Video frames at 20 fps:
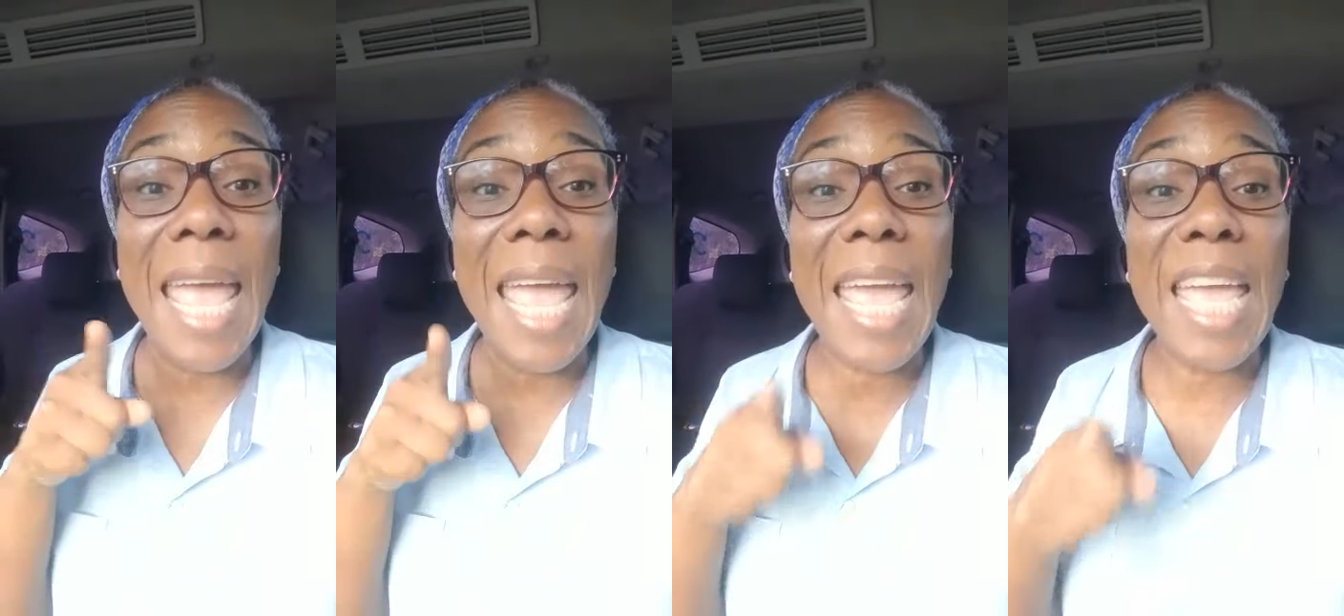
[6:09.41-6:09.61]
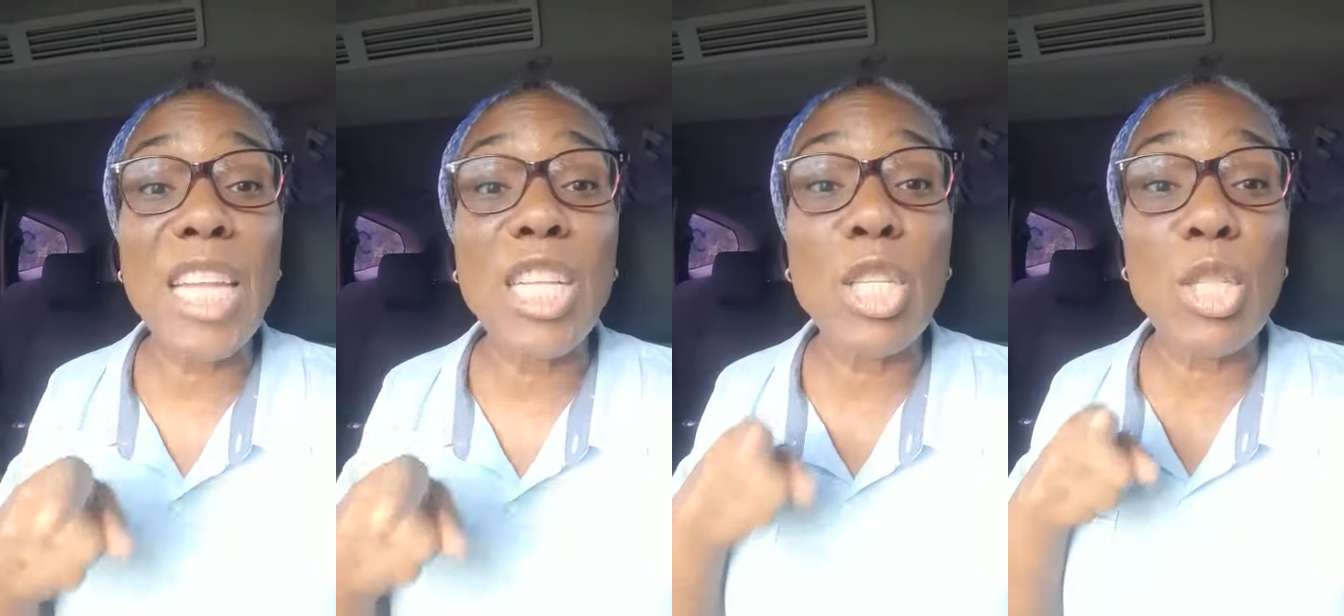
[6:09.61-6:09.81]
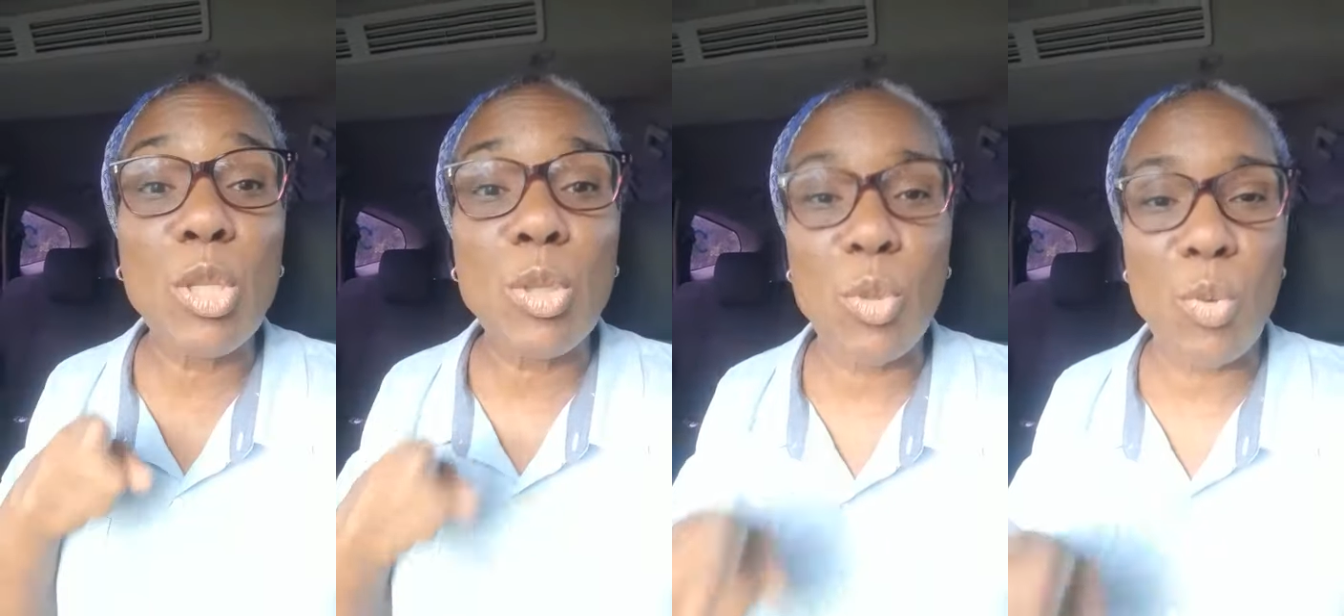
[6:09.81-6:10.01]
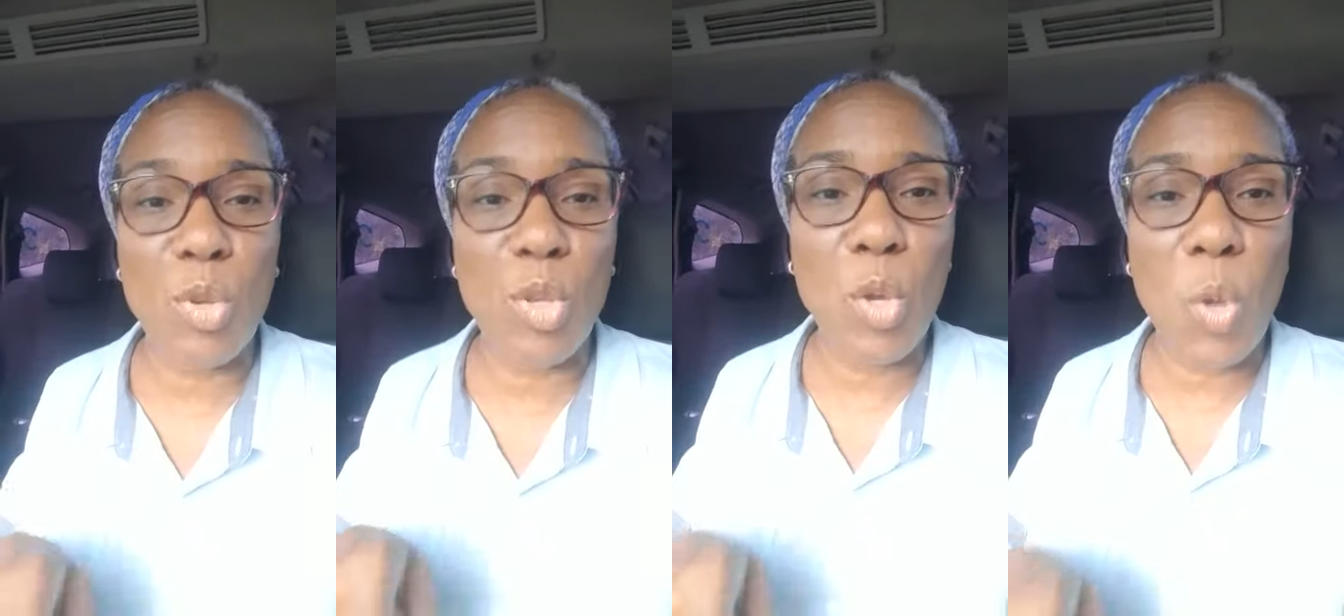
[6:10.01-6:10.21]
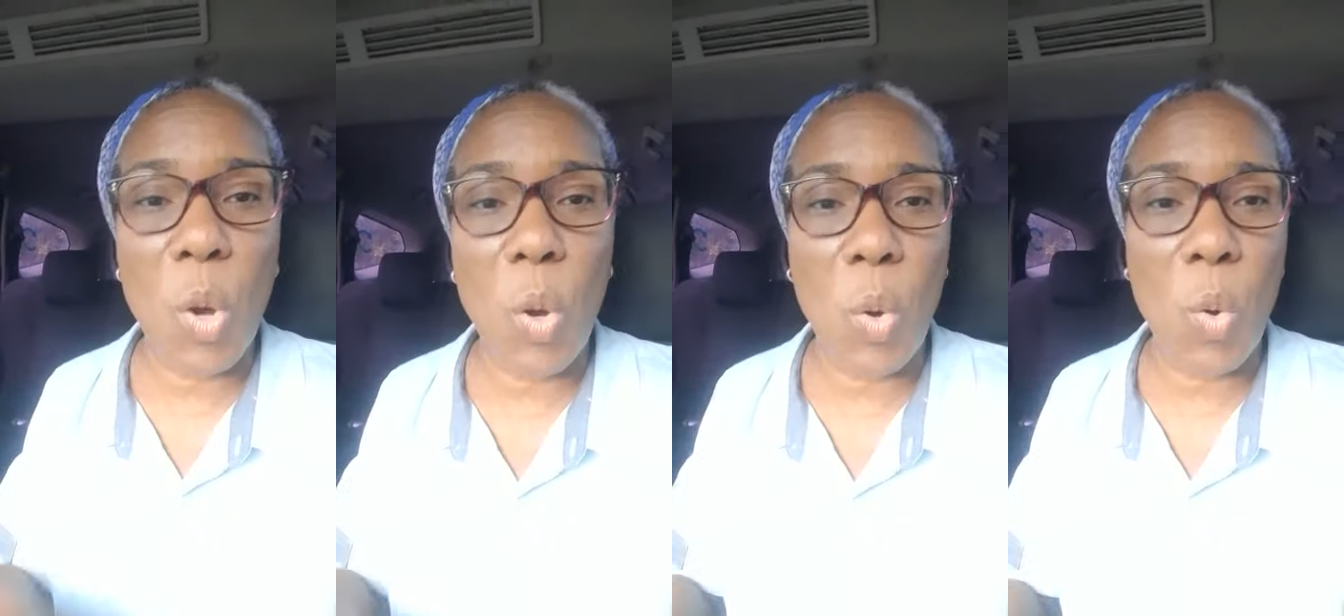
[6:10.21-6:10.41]
into
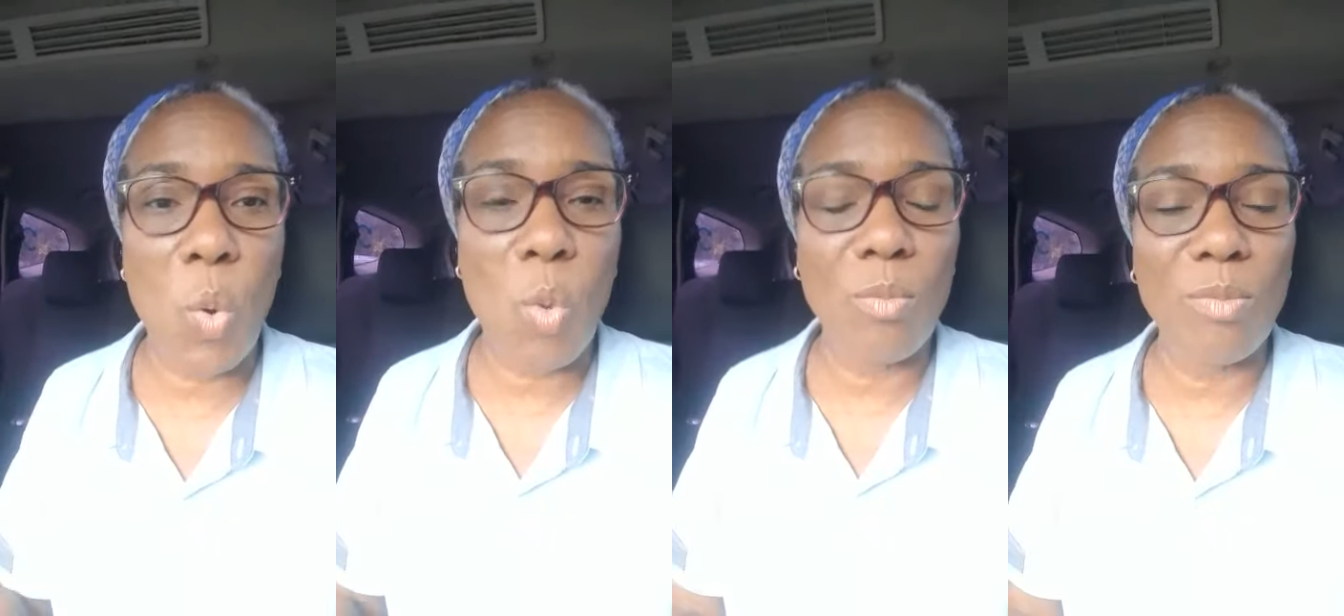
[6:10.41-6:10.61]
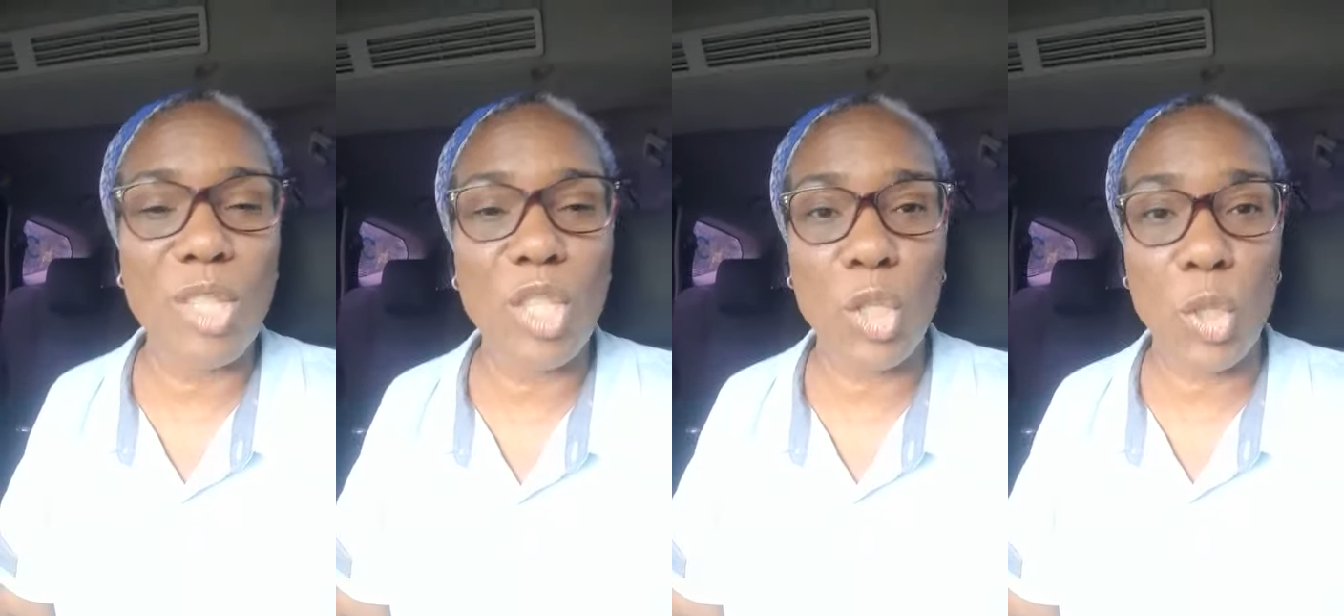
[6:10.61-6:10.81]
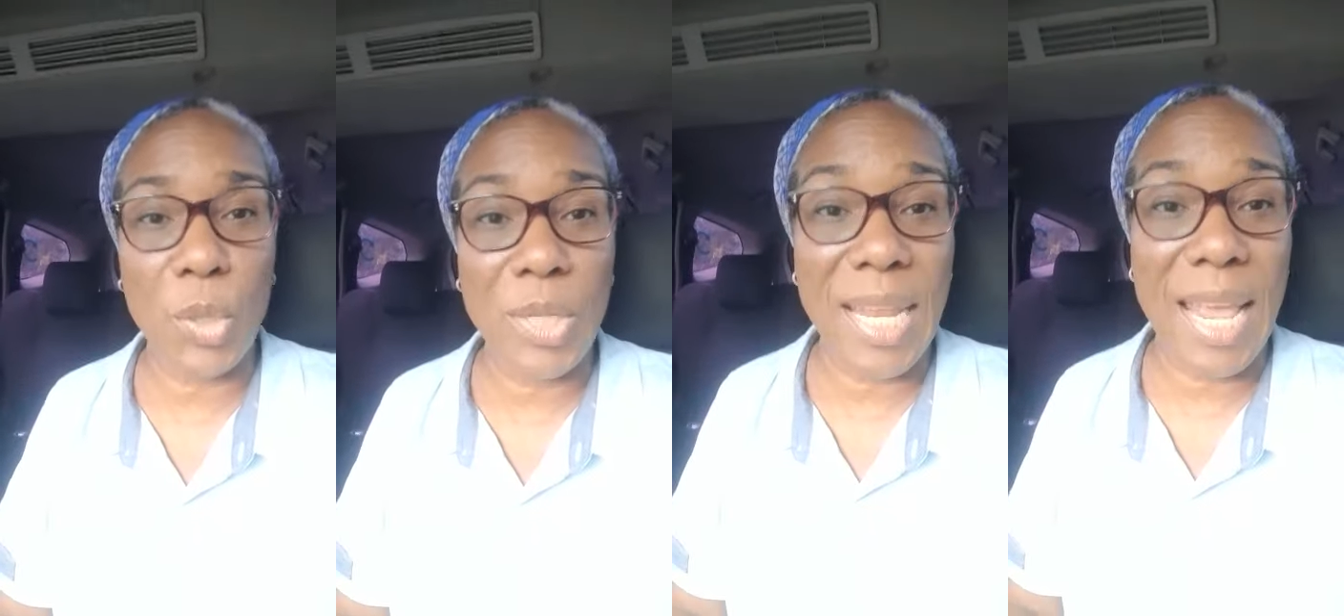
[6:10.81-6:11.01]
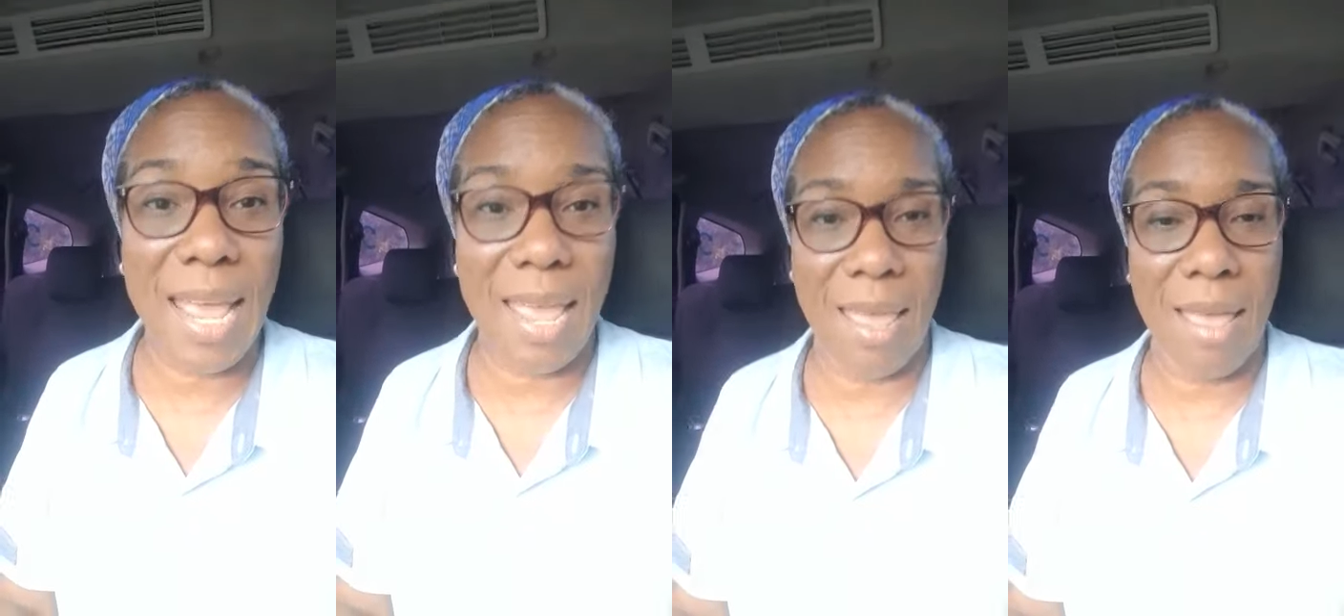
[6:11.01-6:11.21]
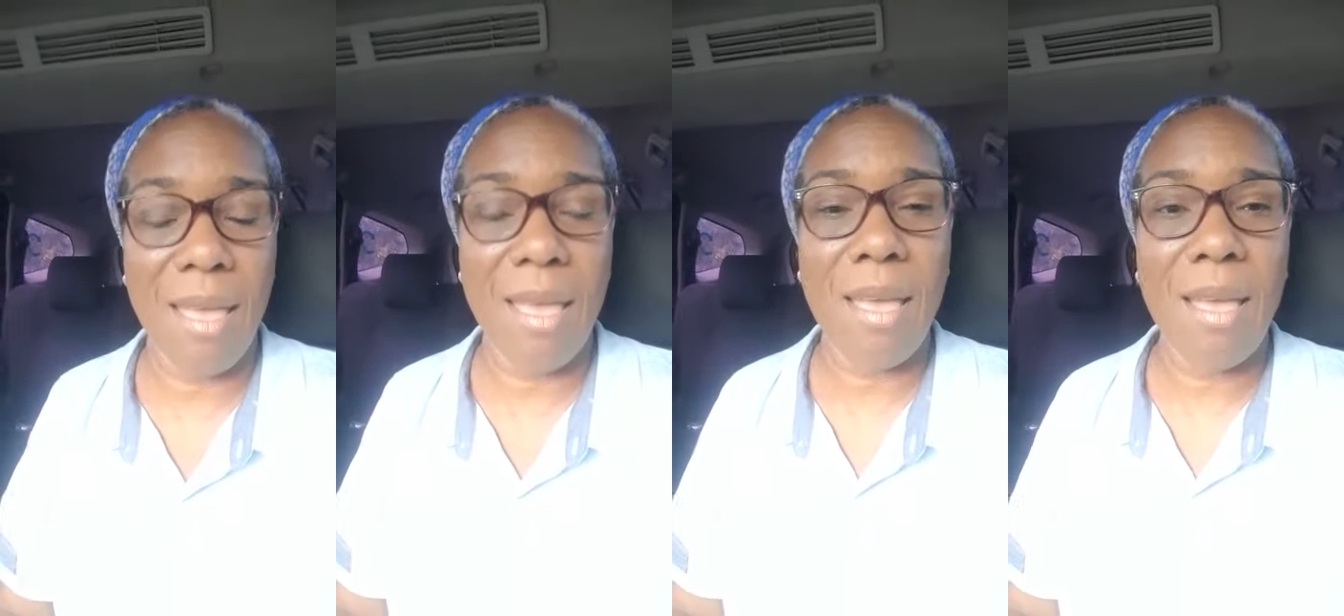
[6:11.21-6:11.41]
your homes today